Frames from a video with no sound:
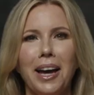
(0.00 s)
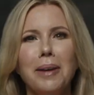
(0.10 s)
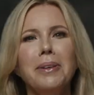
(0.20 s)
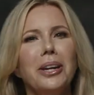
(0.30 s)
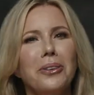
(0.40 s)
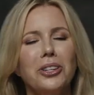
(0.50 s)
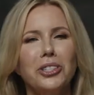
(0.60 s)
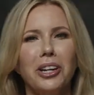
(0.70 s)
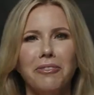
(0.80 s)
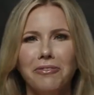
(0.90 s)
I'm here to
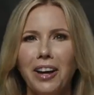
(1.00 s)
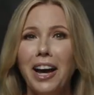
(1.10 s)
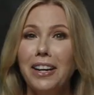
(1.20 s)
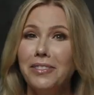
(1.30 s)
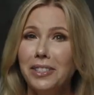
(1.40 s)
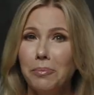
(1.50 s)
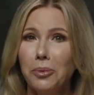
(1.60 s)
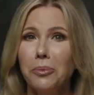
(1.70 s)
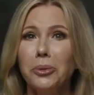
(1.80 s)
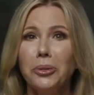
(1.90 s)
share five
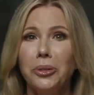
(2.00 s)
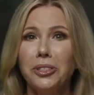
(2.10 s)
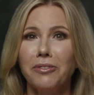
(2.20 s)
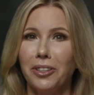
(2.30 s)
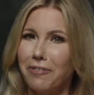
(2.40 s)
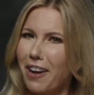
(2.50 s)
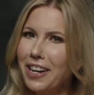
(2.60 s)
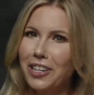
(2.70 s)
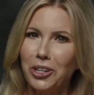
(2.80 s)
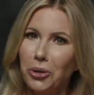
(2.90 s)
simple rules for
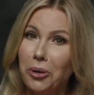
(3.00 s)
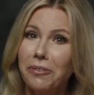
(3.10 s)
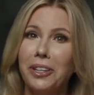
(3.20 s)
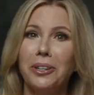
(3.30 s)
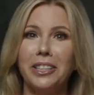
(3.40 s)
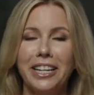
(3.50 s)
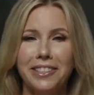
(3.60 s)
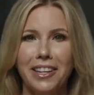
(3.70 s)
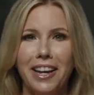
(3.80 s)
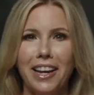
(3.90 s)
finding your
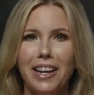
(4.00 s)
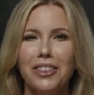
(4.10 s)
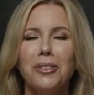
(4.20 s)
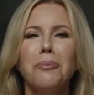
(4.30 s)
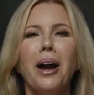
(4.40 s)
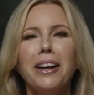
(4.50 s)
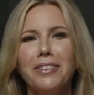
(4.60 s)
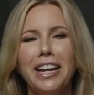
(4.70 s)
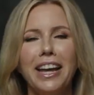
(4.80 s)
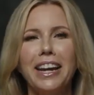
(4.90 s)
fearless and
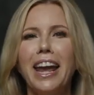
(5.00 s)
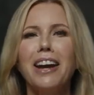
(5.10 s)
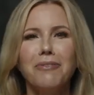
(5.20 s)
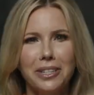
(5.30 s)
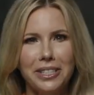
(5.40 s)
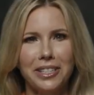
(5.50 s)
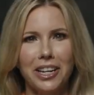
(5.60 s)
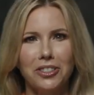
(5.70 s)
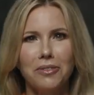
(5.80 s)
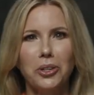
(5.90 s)
thriving at every
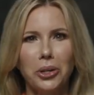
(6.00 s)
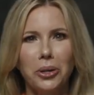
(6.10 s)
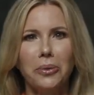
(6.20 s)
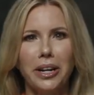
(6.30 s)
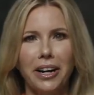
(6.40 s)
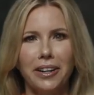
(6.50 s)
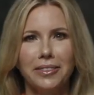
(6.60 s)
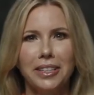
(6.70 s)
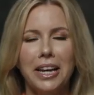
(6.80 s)
stage of your career.